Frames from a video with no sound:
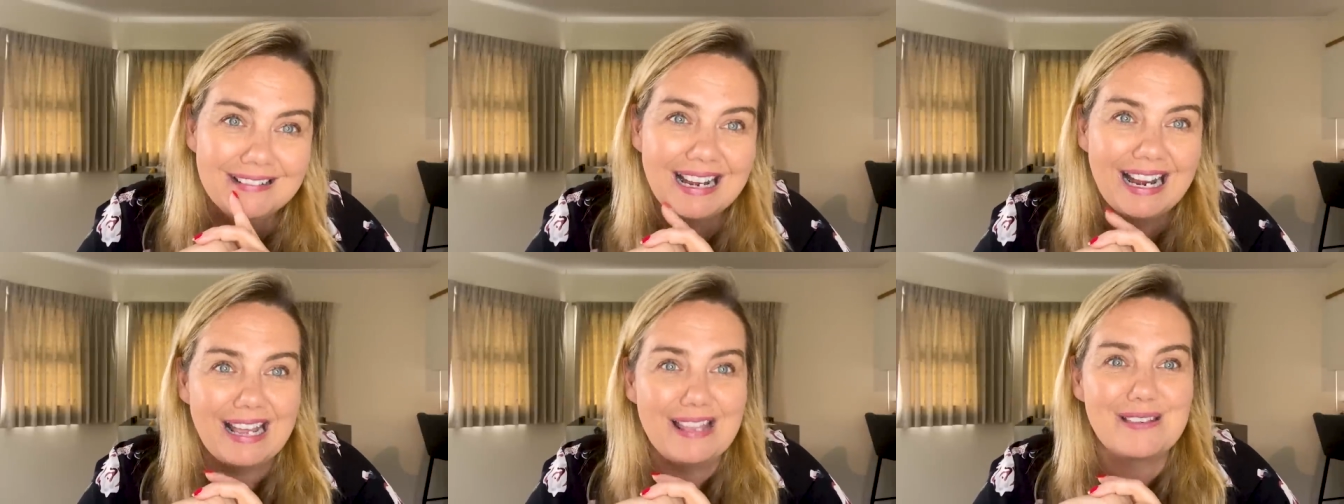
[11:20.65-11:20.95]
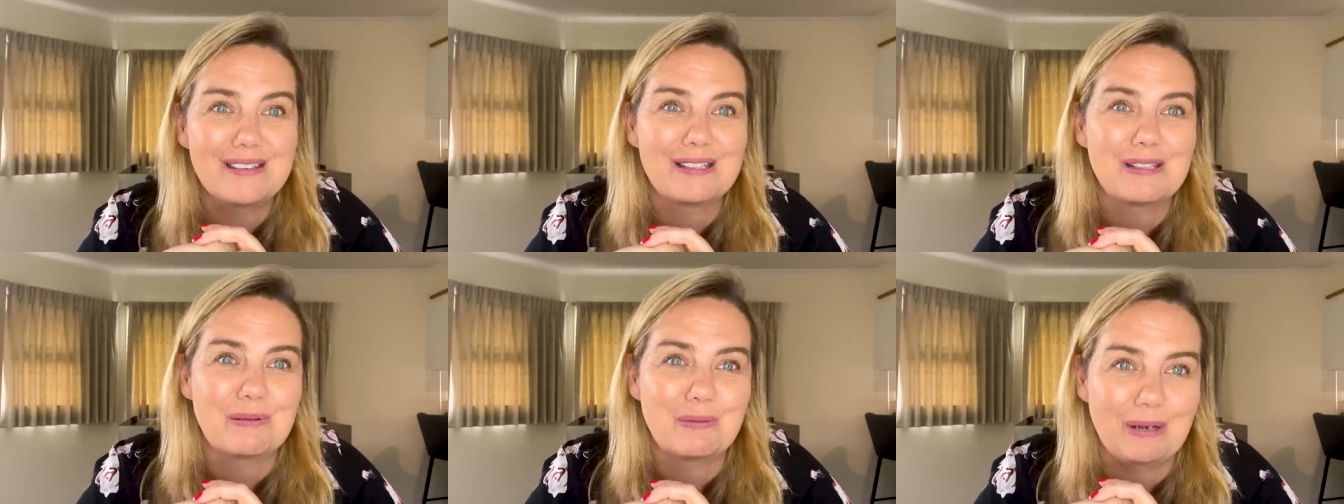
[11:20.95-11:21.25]
And this
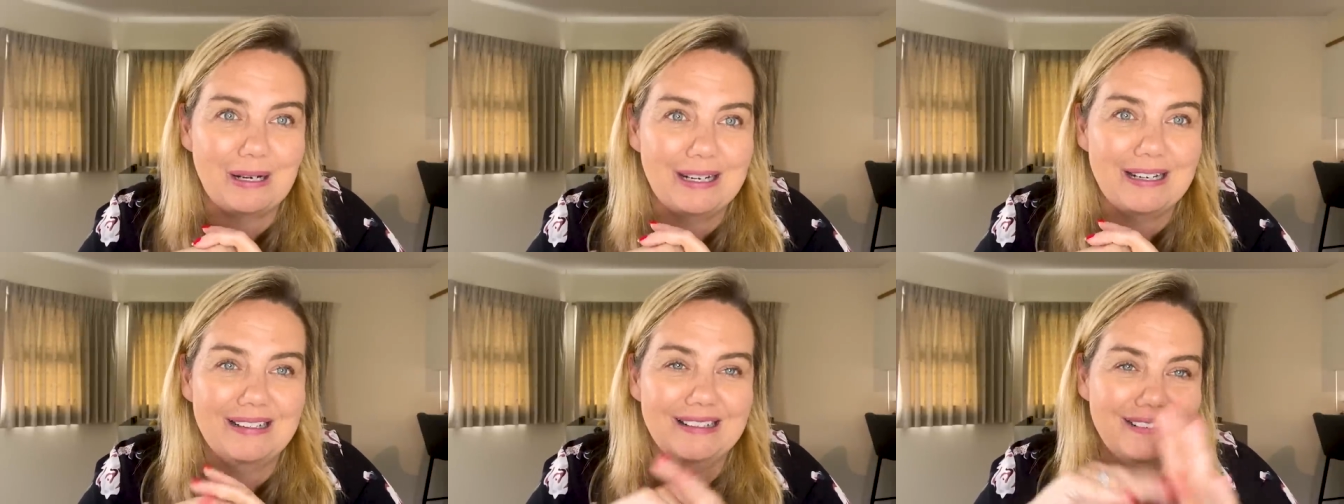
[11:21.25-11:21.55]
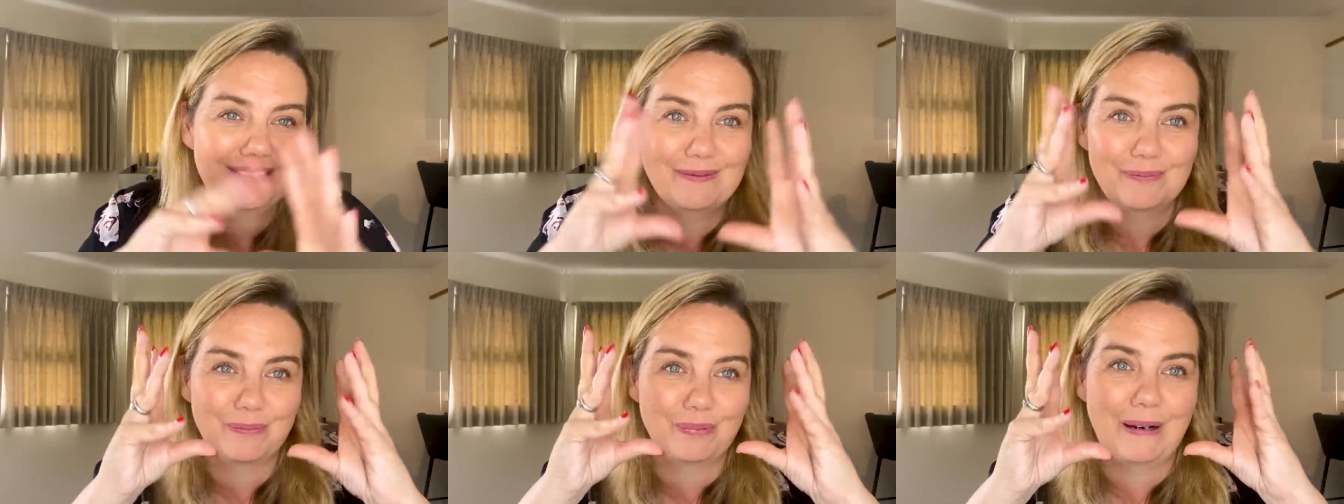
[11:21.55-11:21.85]
is what
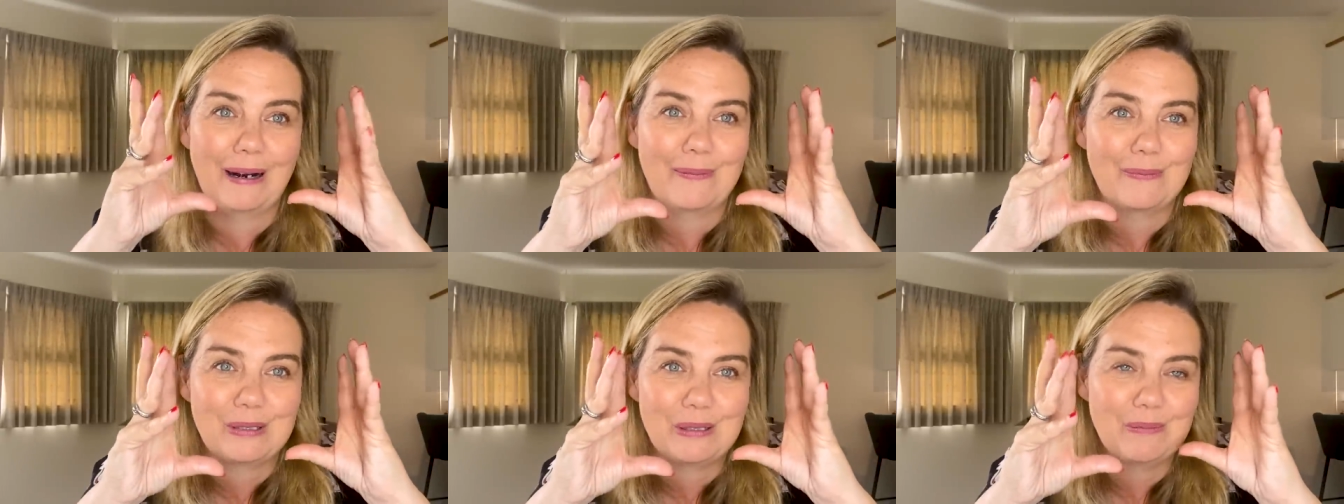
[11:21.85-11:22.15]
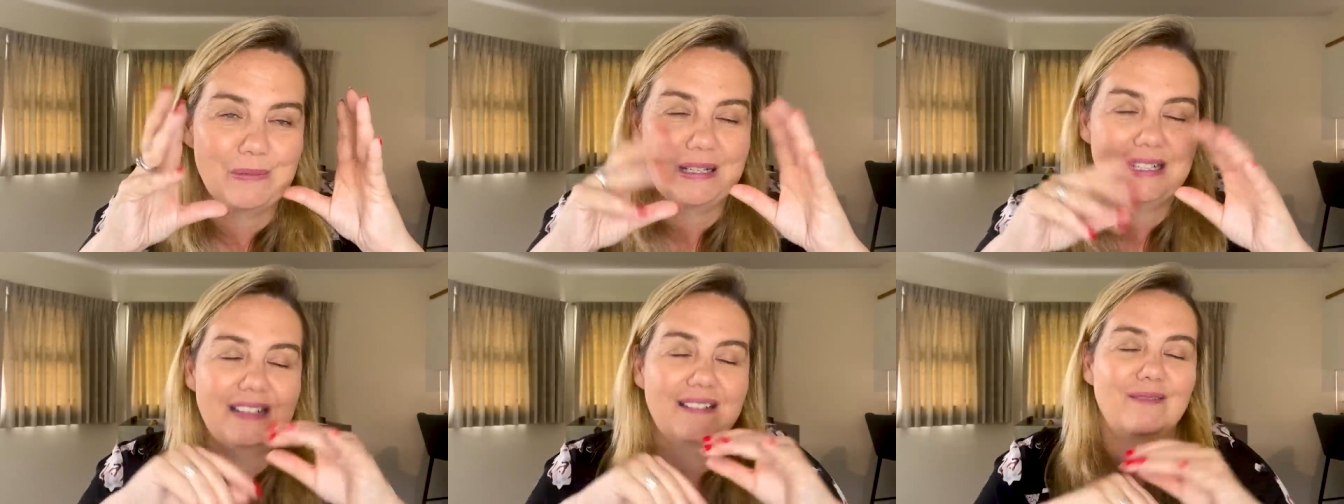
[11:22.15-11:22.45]
prompted
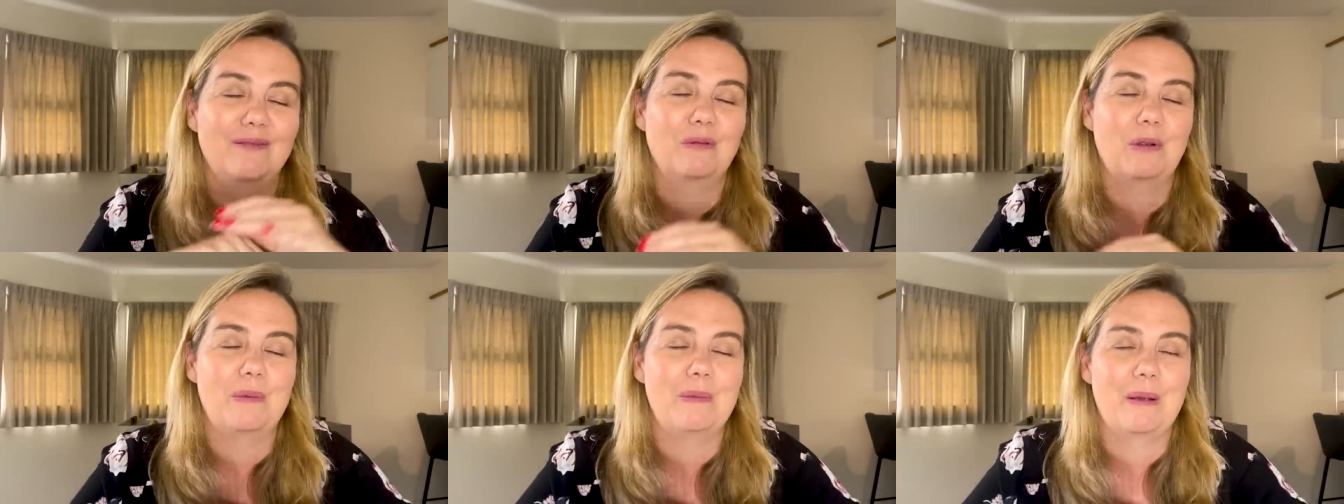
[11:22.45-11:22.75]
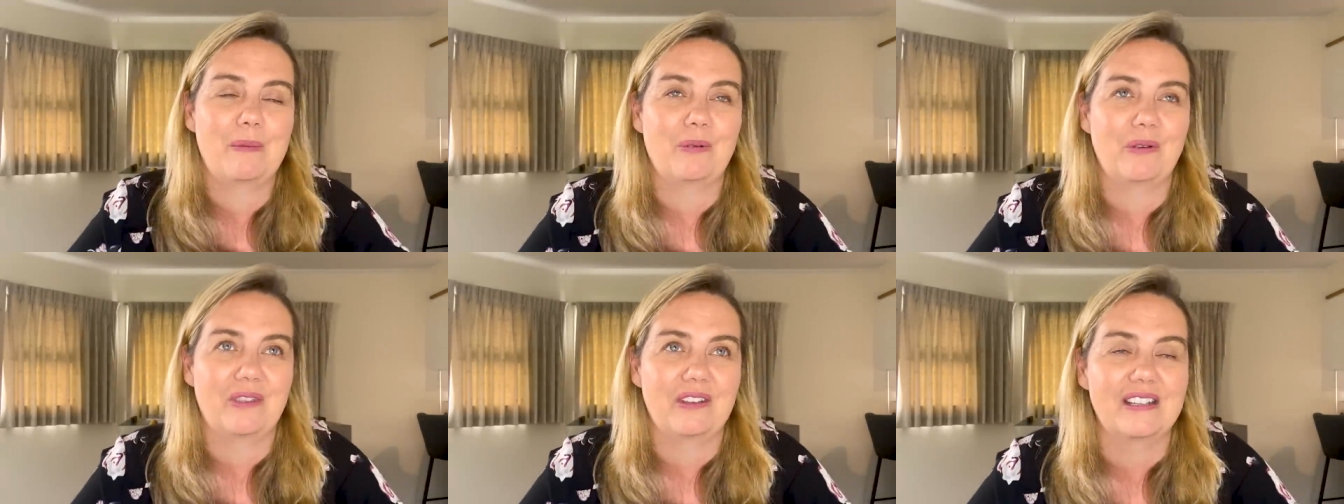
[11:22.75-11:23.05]
me to
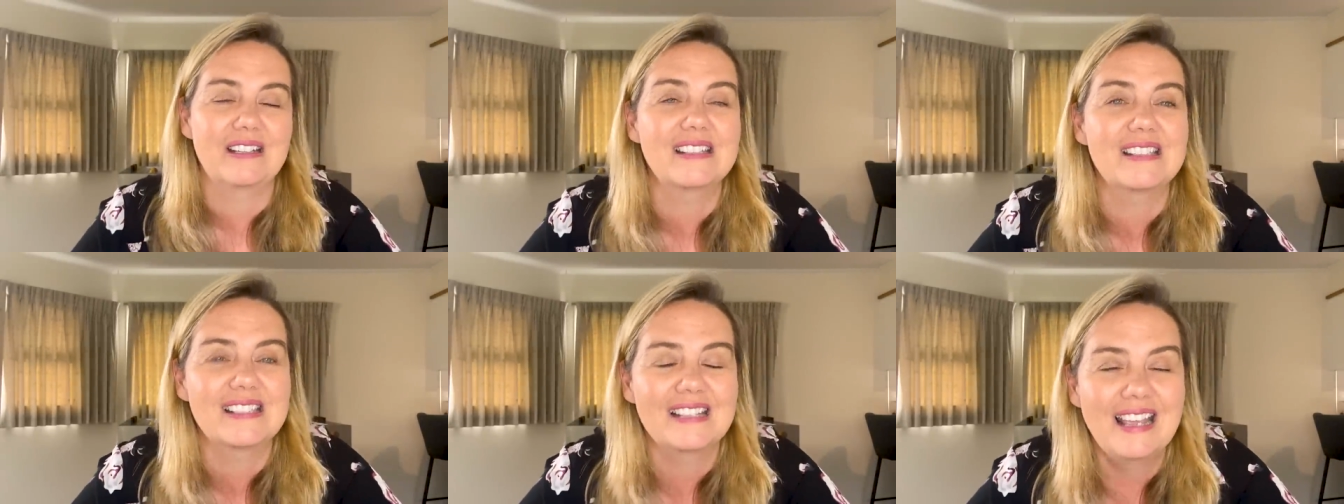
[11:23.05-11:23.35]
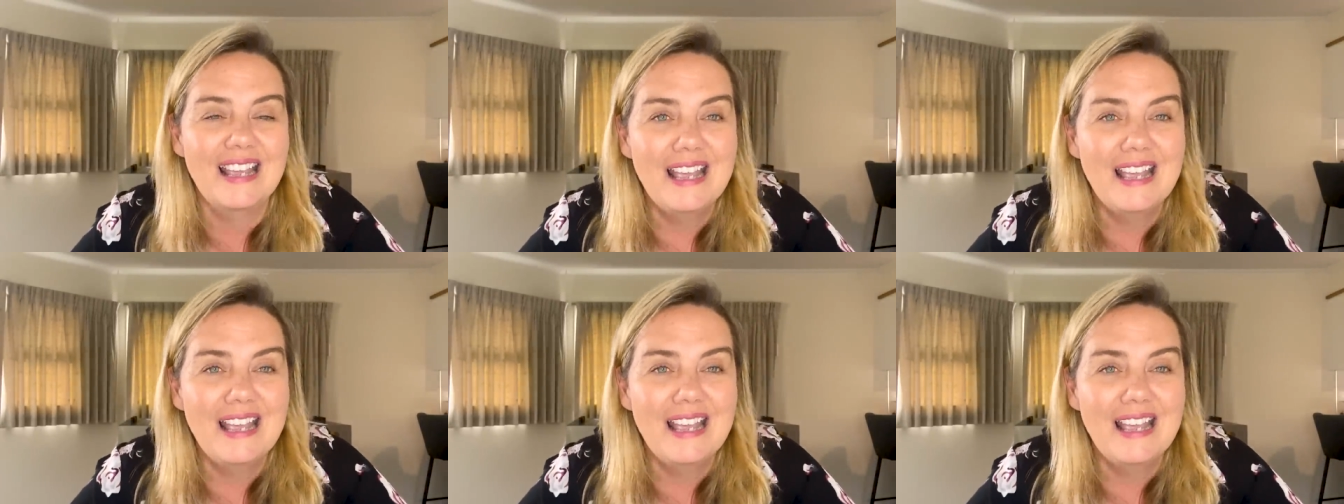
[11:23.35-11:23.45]
remember this.